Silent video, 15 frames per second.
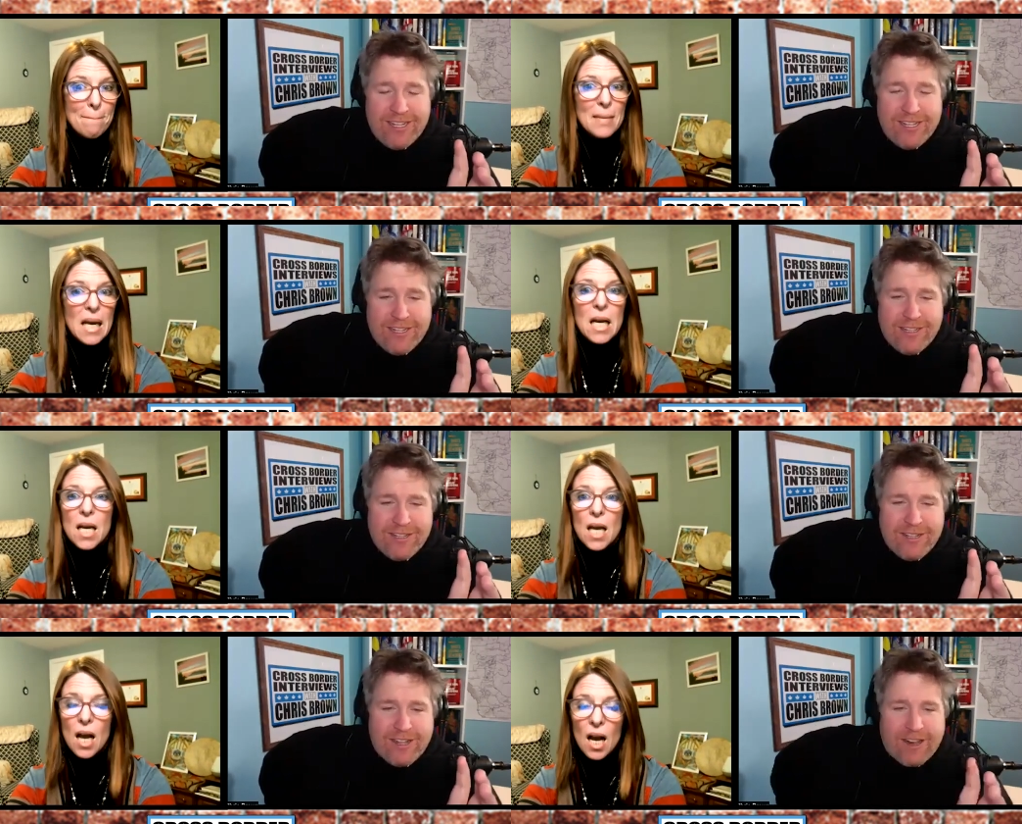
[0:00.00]

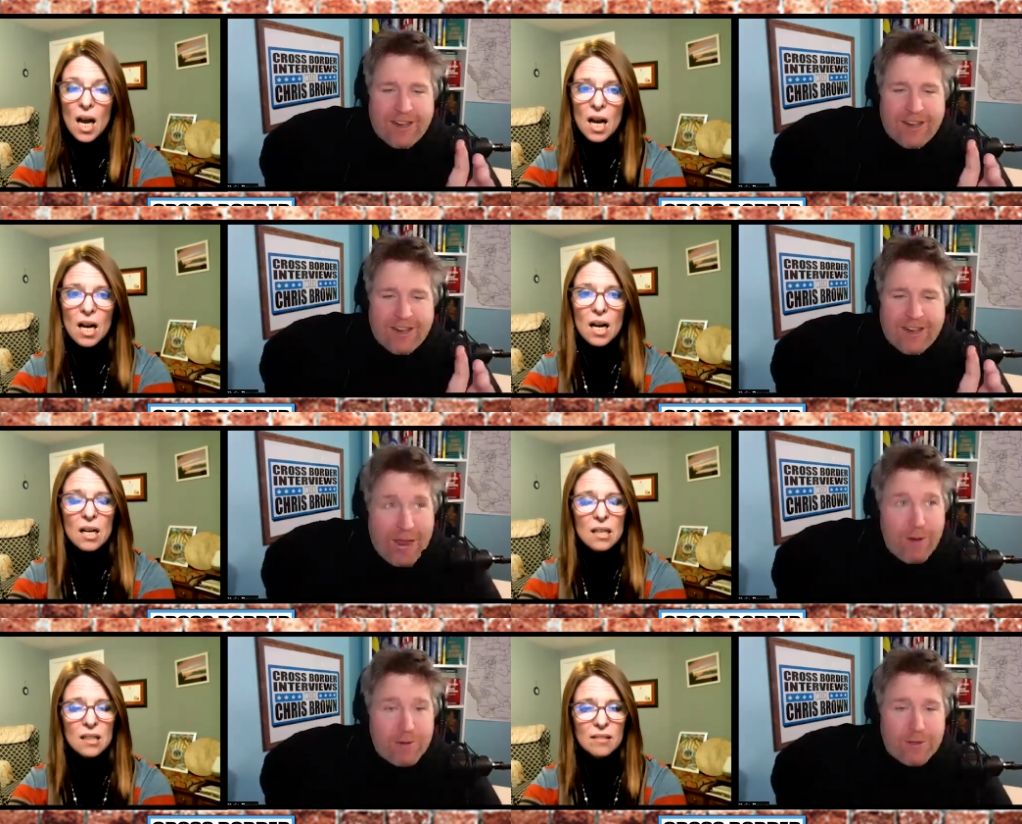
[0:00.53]
Speaker 1: yeah.
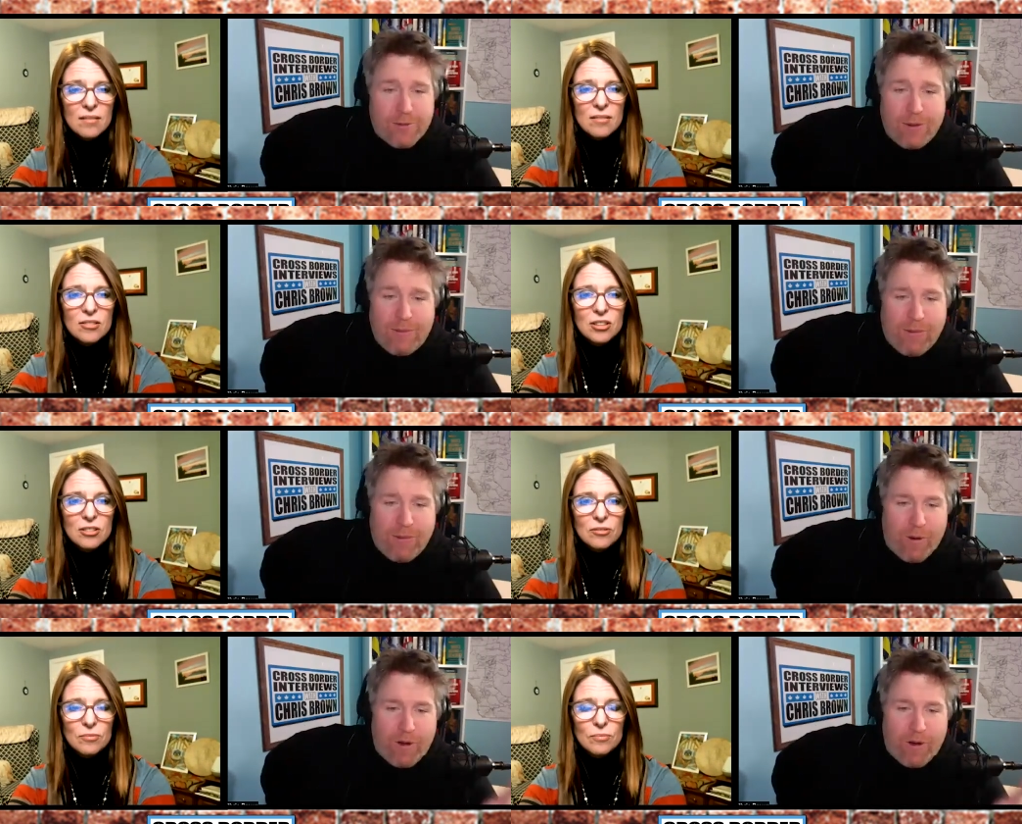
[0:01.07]
when I was a
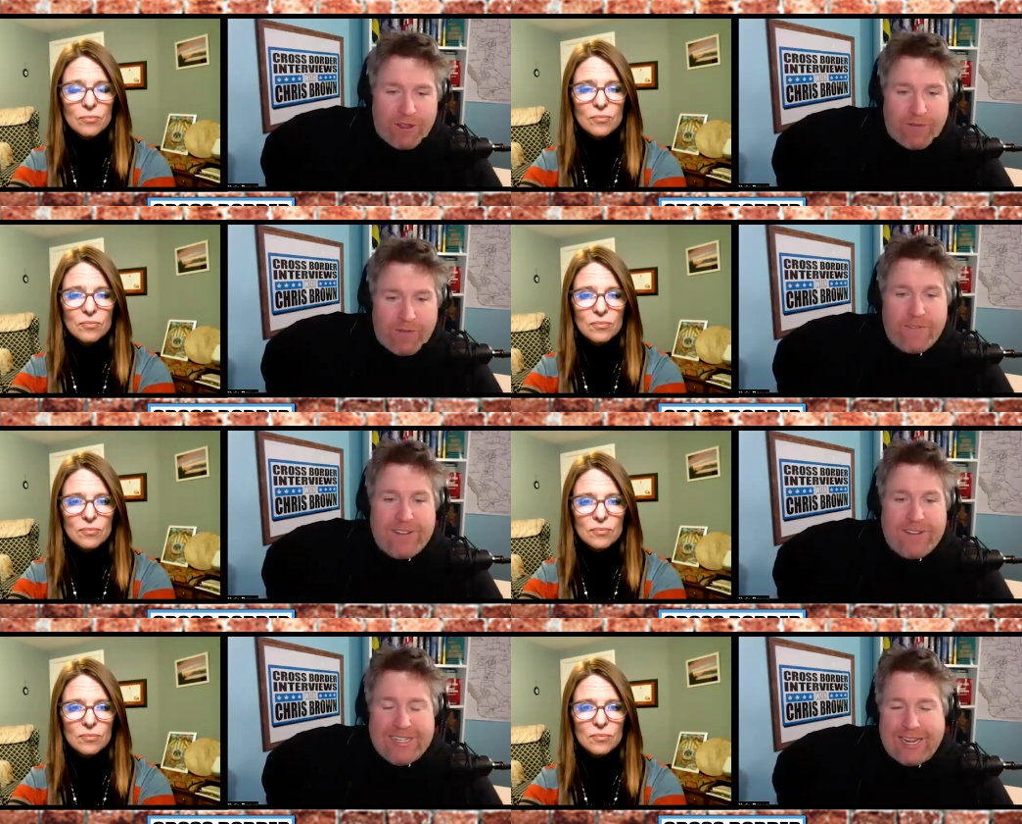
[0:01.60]
reporter, the
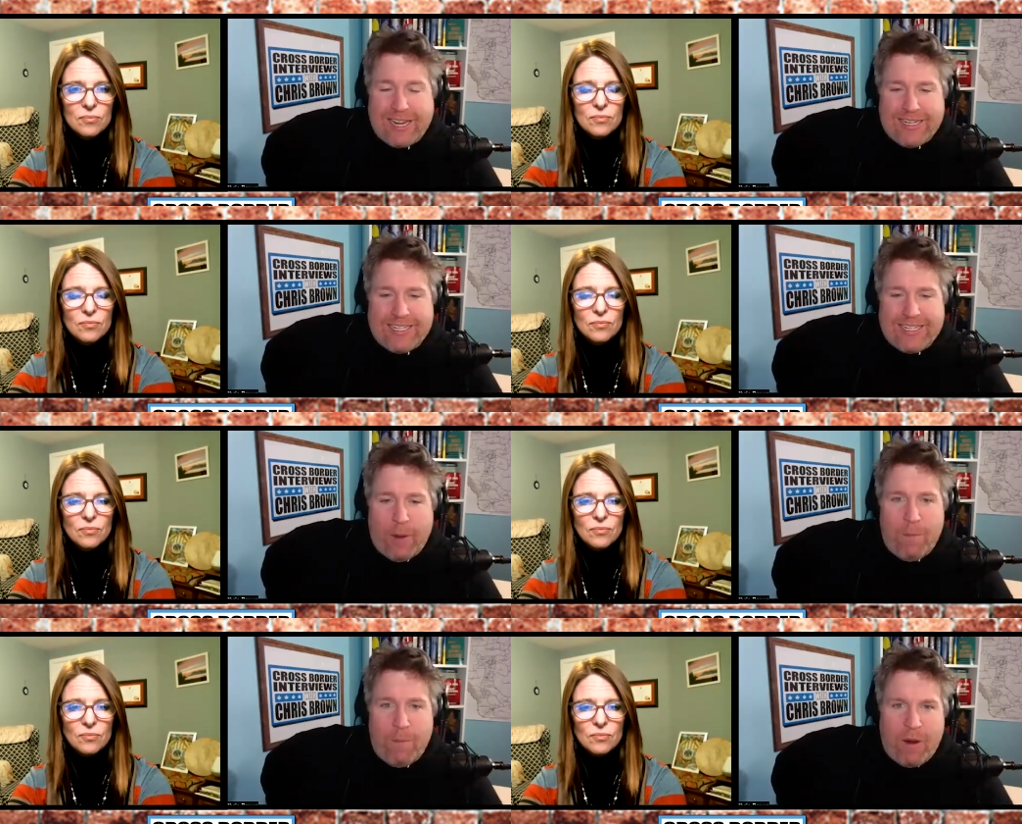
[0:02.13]
15
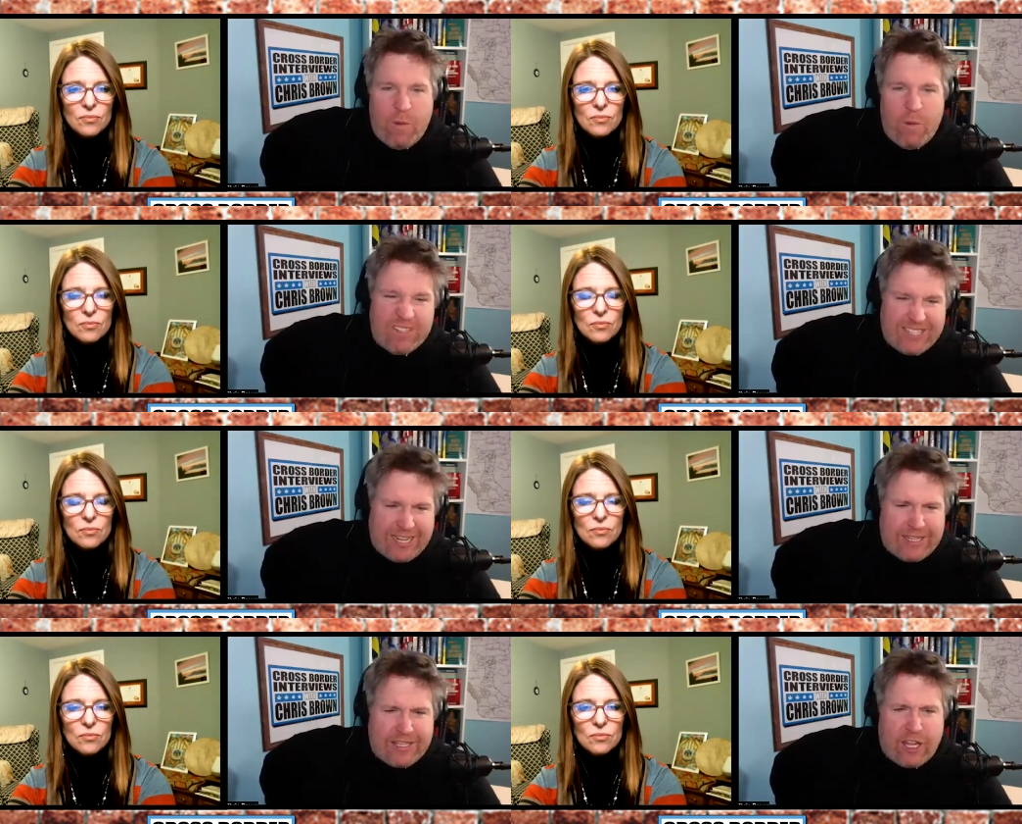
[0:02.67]
second soundbite
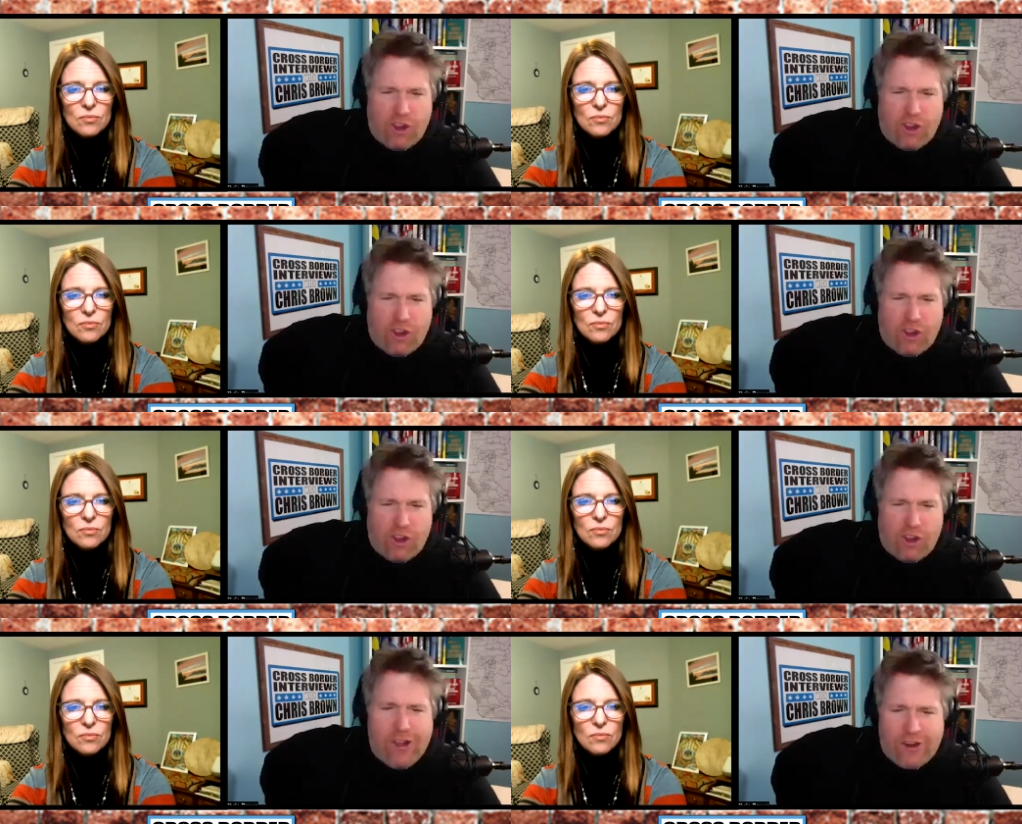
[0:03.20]
was like the
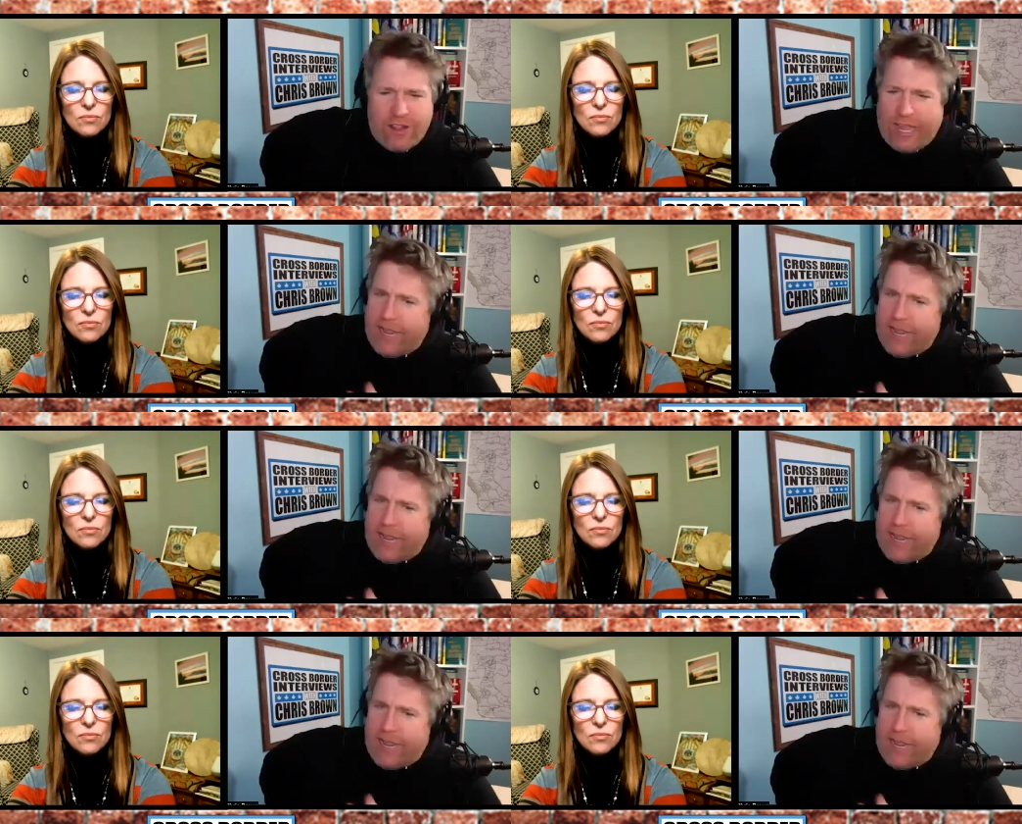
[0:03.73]
long,